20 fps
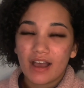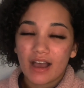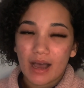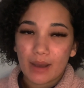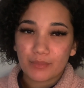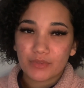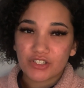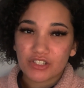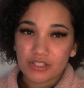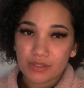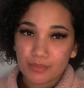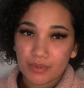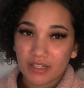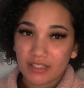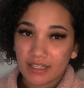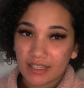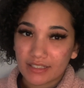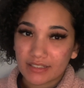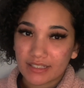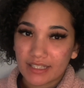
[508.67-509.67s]
I'ma just put it
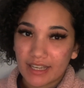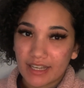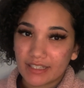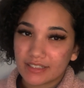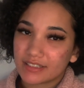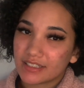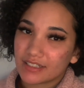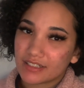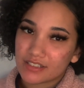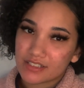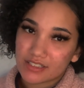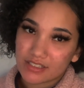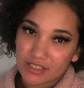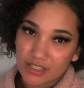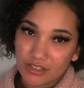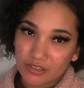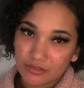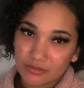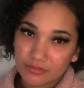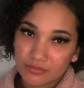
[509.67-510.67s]
like that, then it's no.